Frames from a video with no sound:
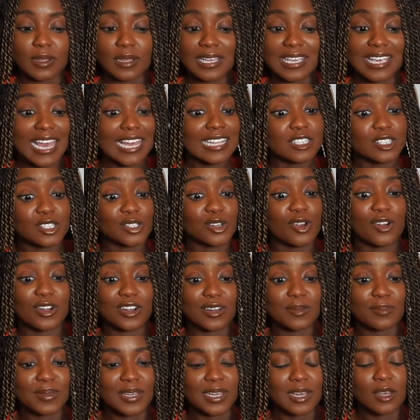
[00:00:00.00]
get
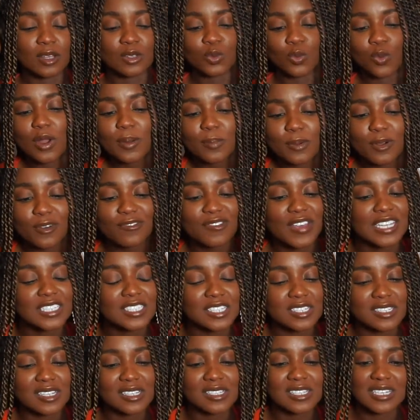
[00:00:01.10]
started because one,
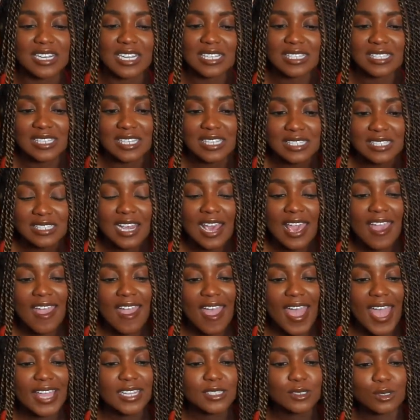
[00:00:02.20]
perfection doesn't exist.
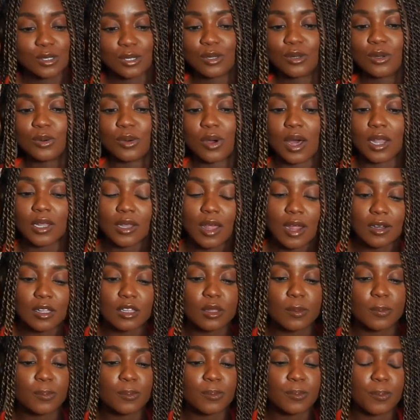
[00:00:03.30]
And two, a lot of
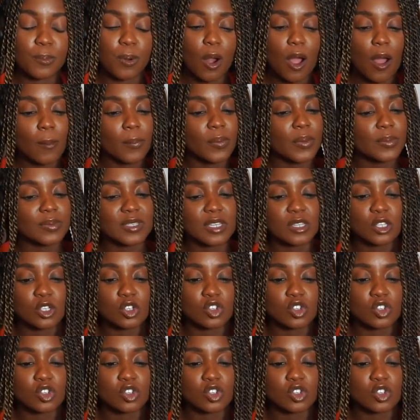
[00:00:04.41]
the problems and the